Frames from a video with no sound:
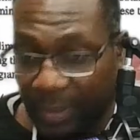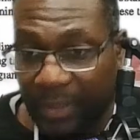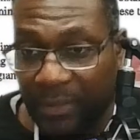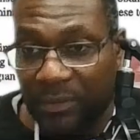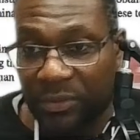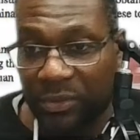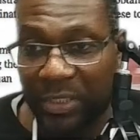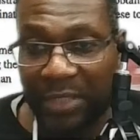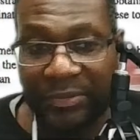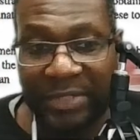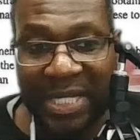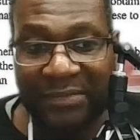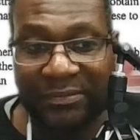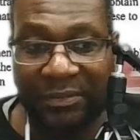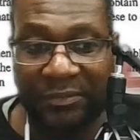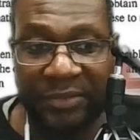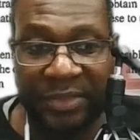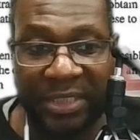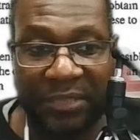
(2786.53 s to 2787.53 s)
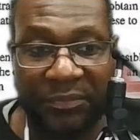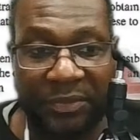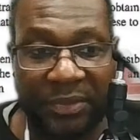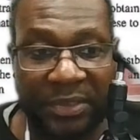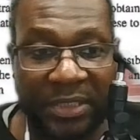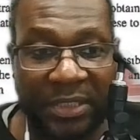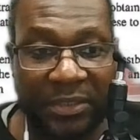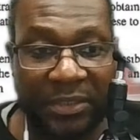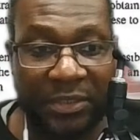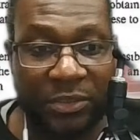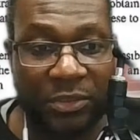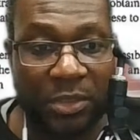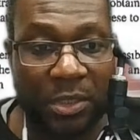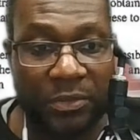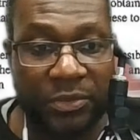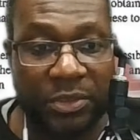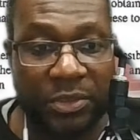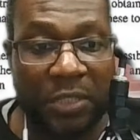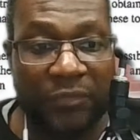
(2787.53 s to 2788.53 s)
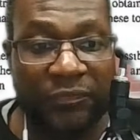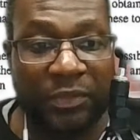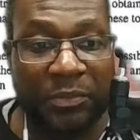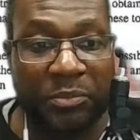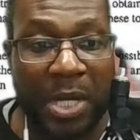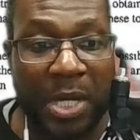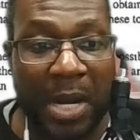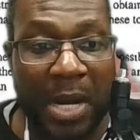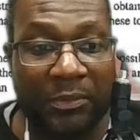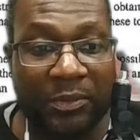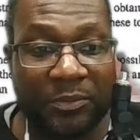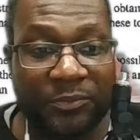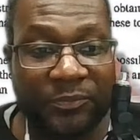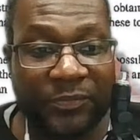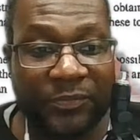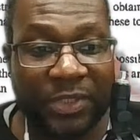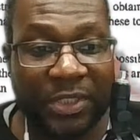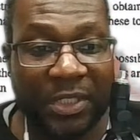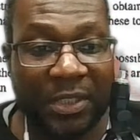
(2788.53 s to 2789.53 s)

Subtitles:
All right, so now we have everything we need to start solving the problem.